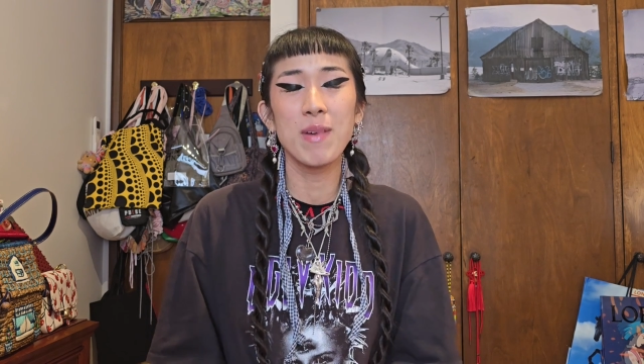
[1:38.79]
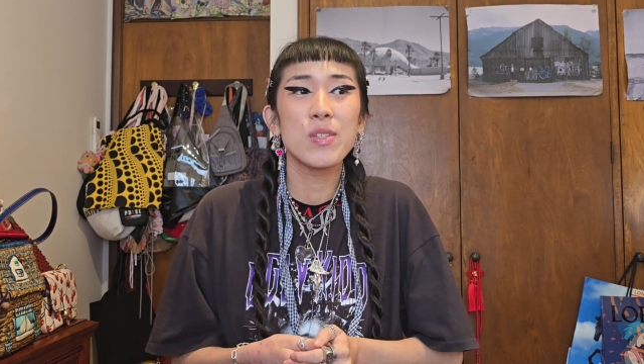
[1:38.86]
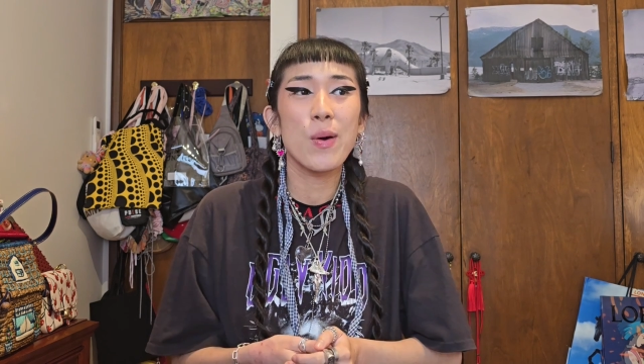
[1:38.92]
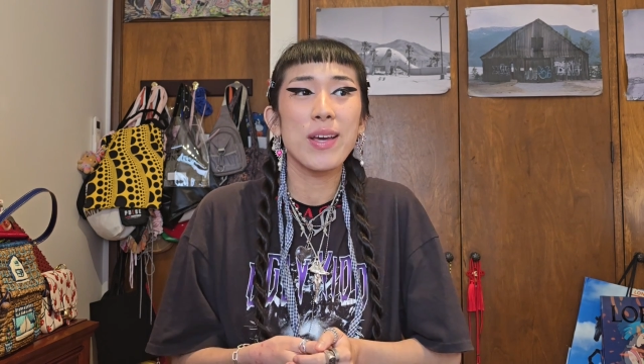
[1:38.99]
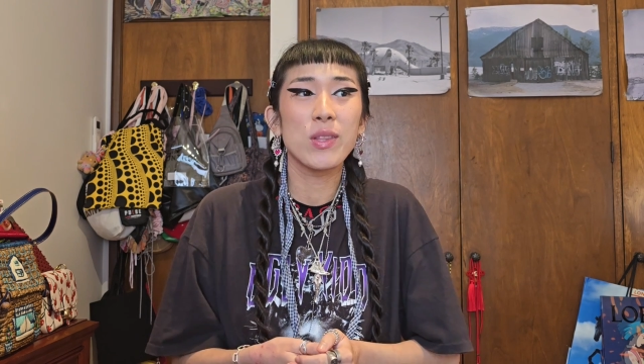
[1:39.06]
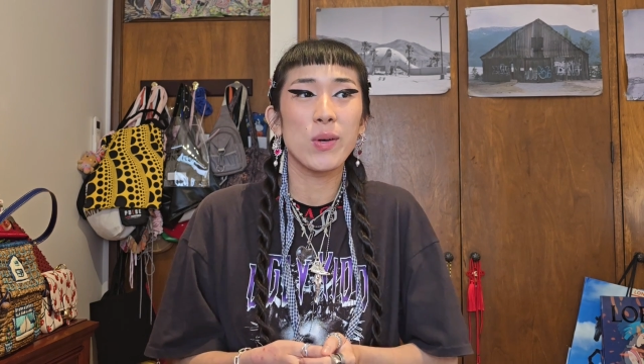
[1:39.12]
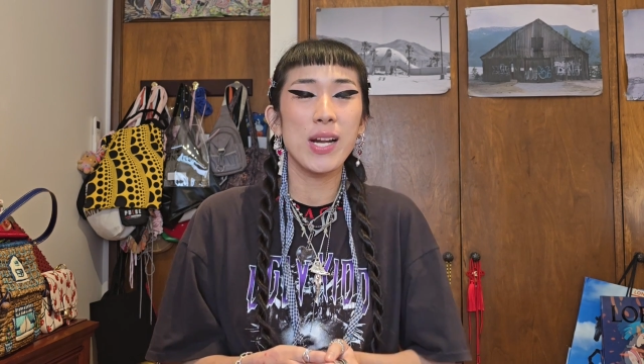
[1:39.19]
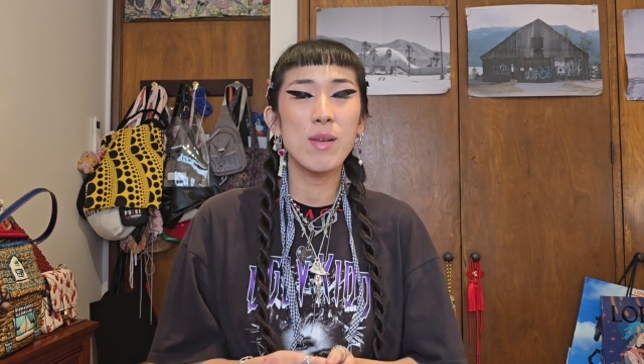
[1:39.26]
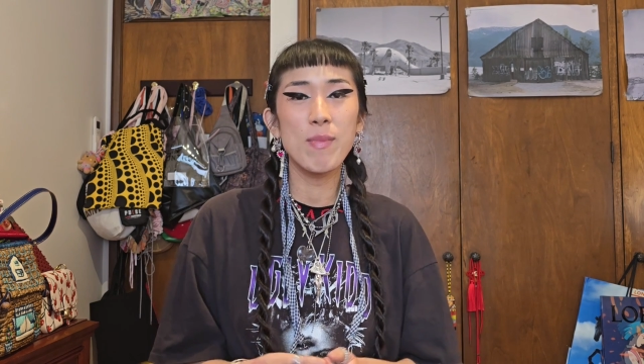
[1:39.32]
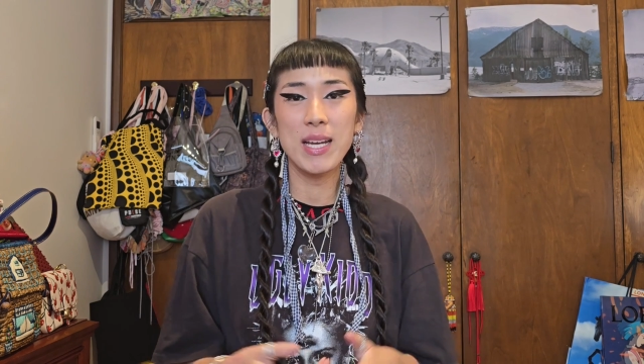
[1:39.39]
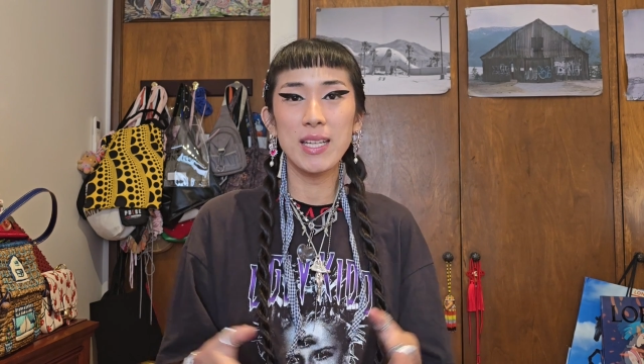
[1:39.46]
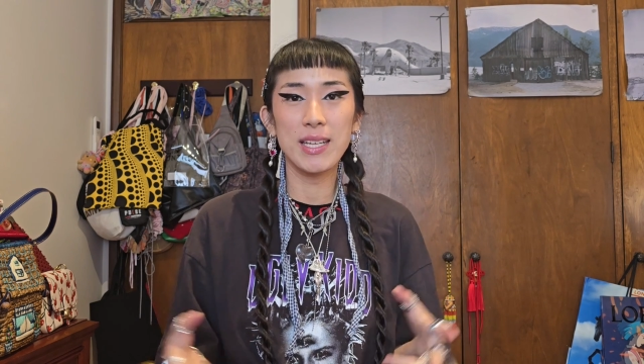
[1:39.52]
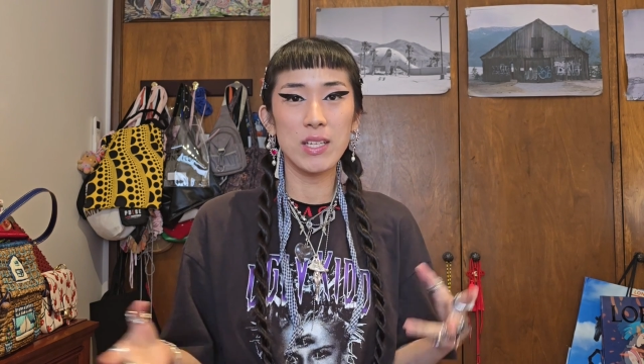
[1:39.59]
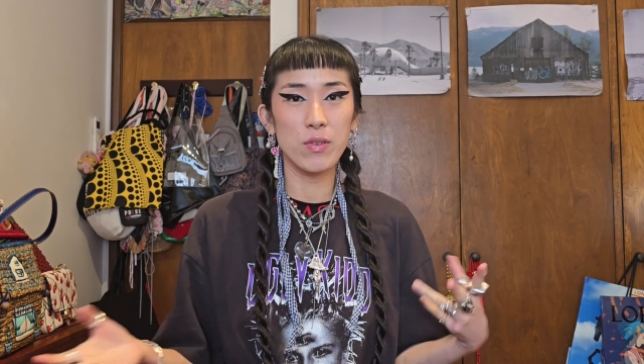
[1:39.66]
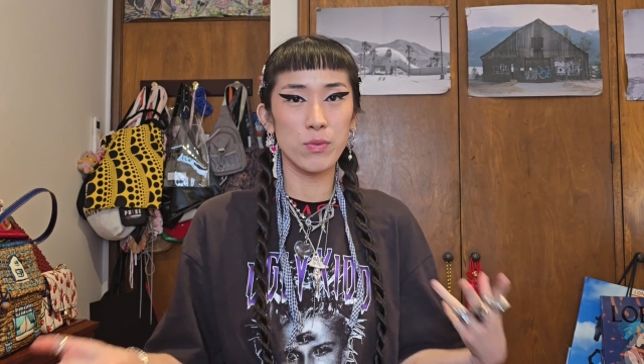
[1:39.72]
So I thought I'd
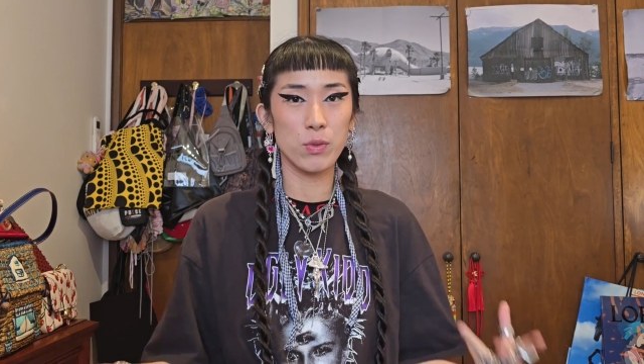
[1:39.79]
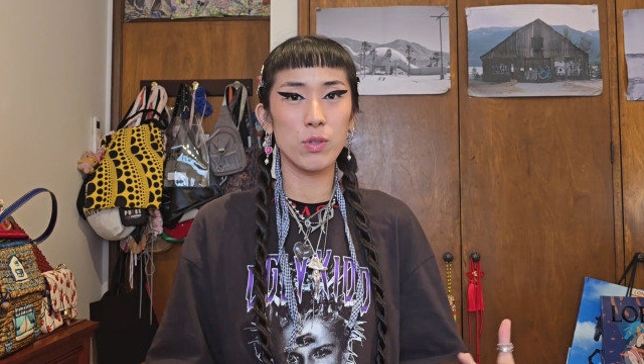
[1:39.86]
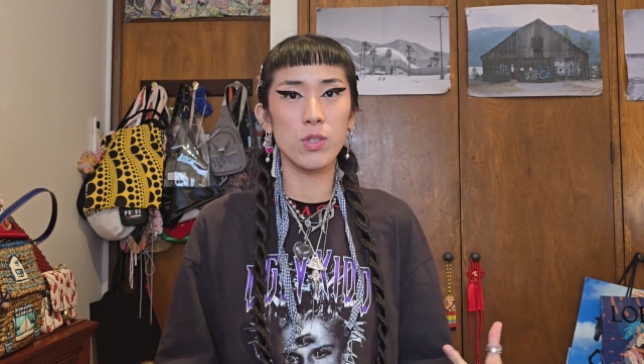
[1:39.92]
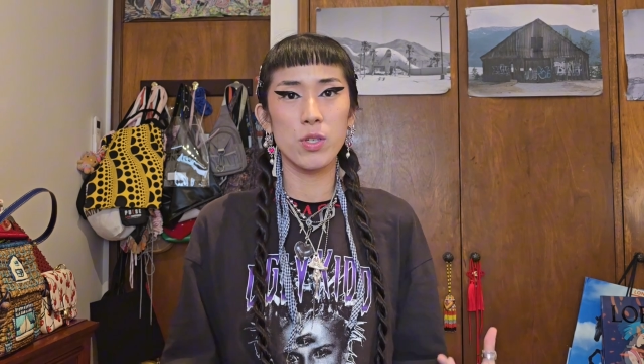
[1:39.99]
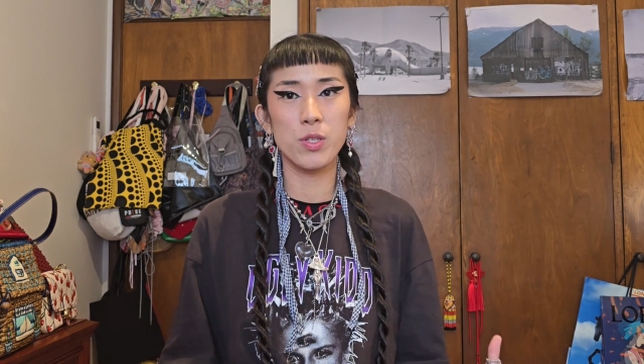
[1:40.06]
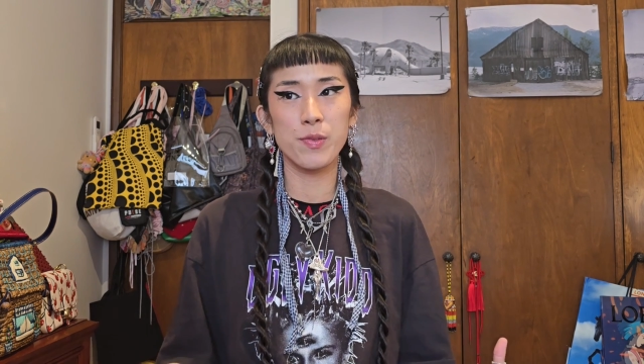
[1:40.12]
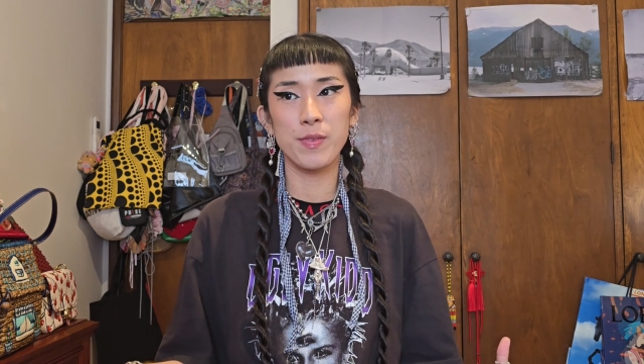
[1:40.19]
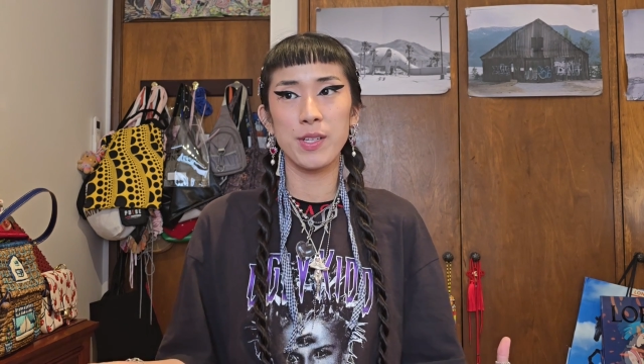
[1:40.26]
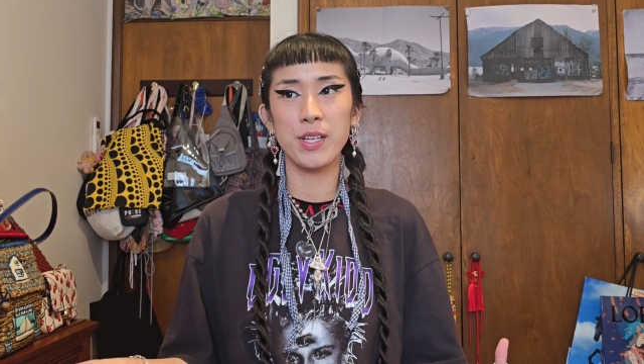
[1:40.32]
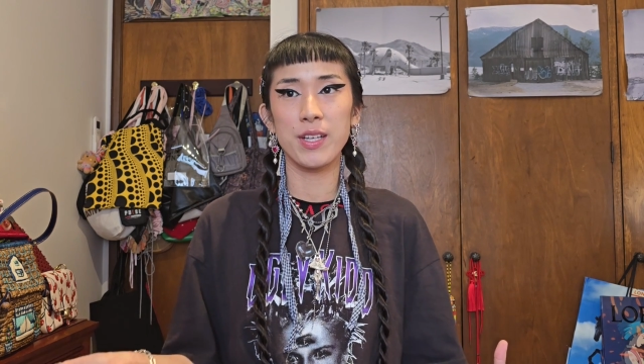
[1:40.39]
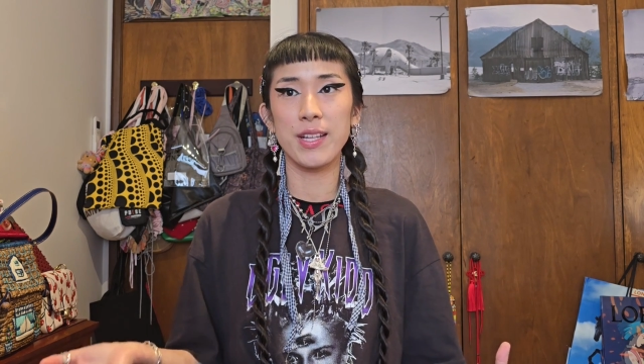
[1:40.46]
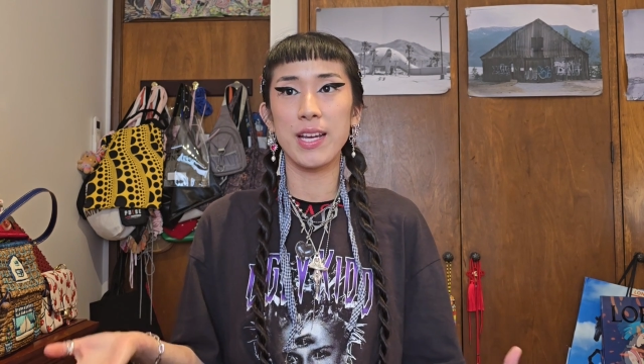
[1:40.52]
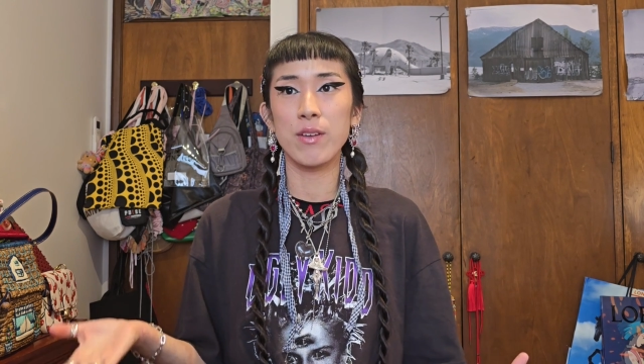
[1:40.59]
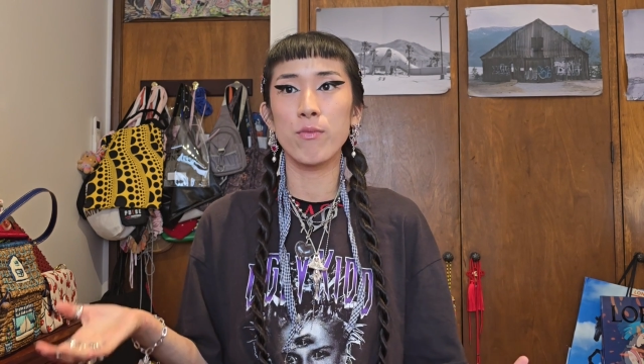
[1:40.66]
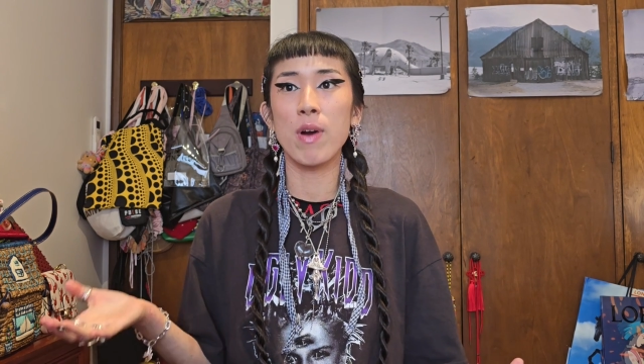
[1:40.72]
make like a full YouTube
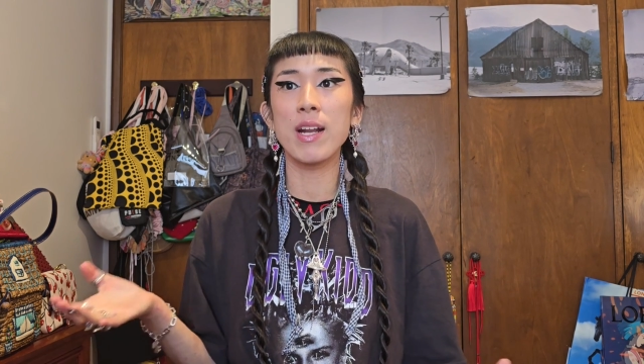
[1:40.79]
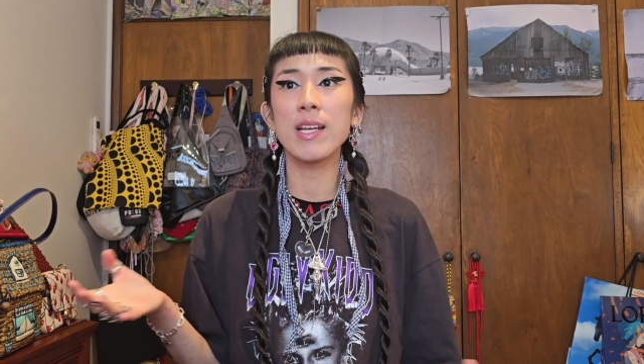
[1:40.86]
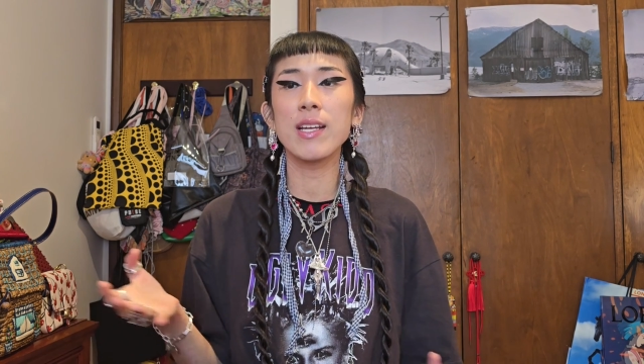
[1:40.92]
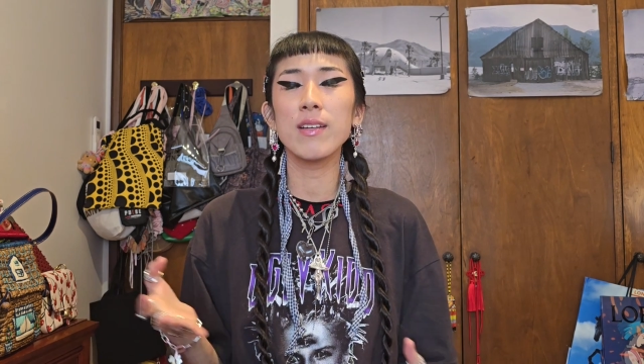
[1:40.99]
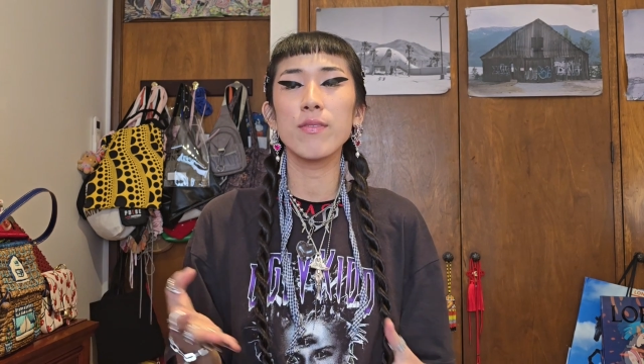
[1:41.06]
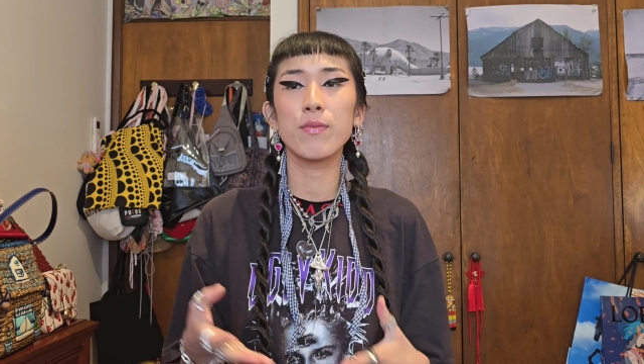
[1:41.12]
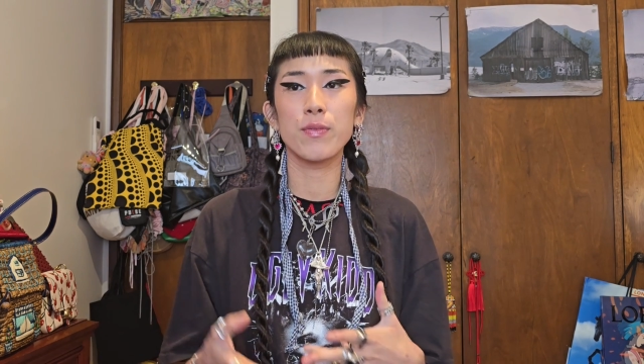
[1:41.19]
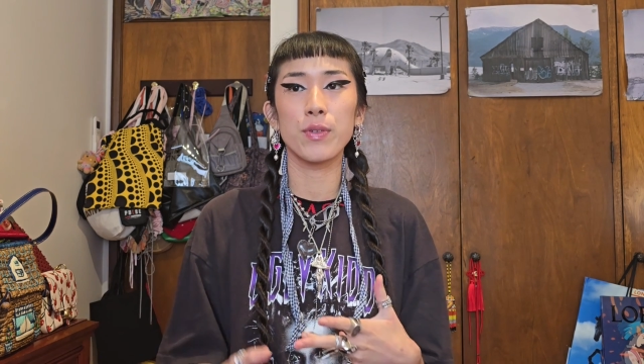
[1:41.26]
video like running